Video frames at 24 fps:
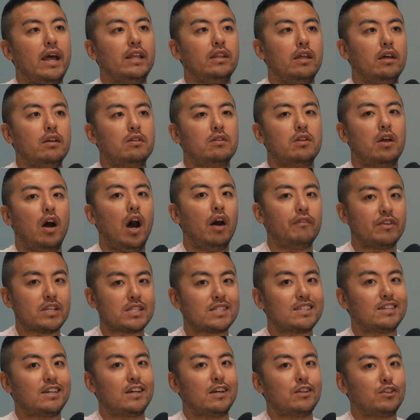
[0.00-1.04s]
and then
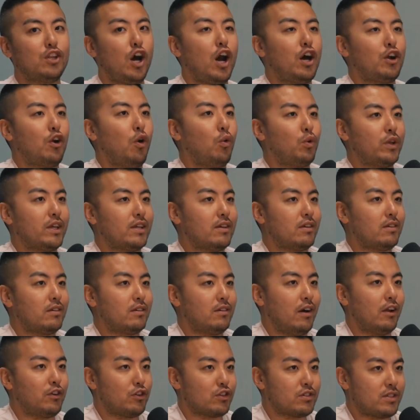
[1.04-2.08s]
obviously not only
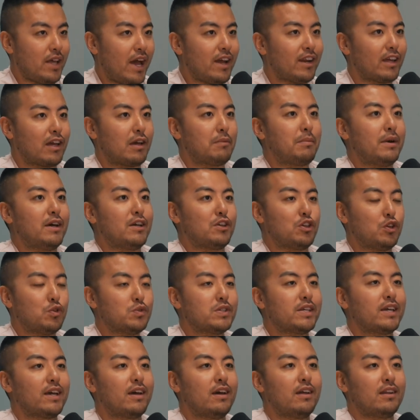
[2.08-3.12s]
understanding it, but
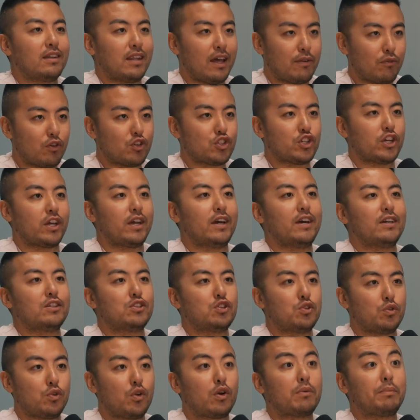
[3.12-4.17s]
using it and leveraging it
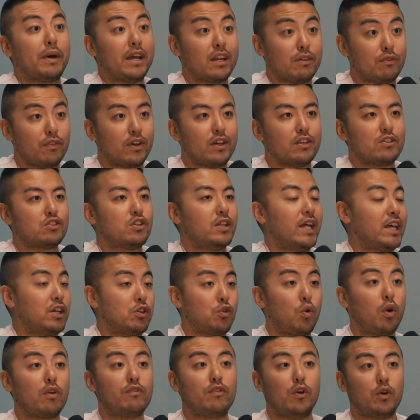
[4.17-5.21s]
to your benefit so that
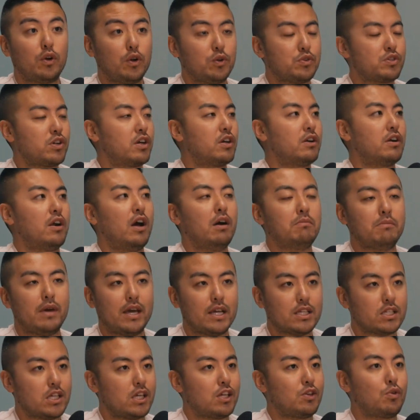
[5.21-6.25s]
your photos are
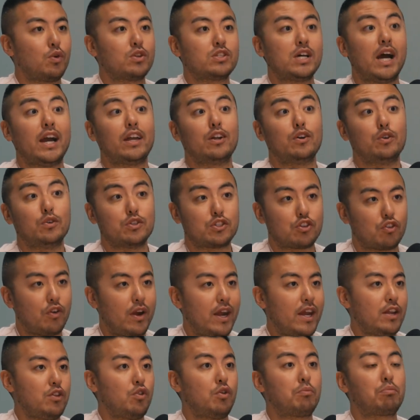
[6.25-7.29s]
amazing, your title is
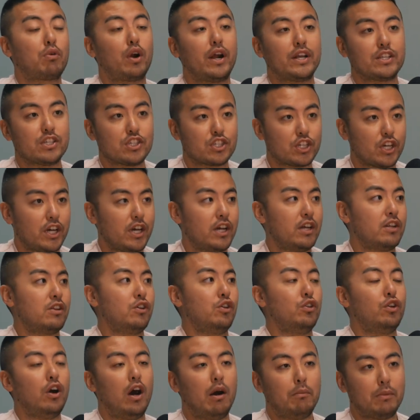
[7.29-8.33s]
great, your price is good,
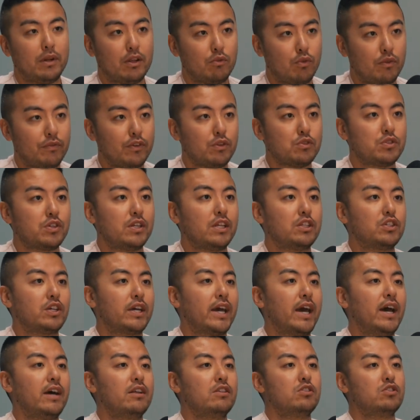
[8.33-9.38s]
you know how many reviews you need to
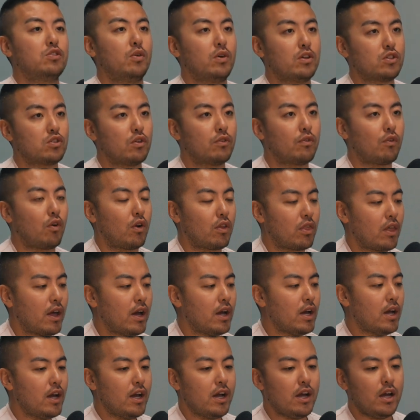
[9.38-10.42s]
get, so on and so forth.
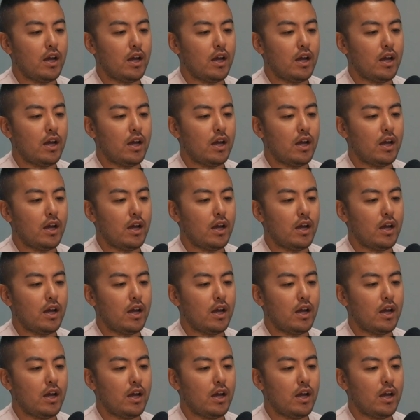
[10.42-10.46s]
Right.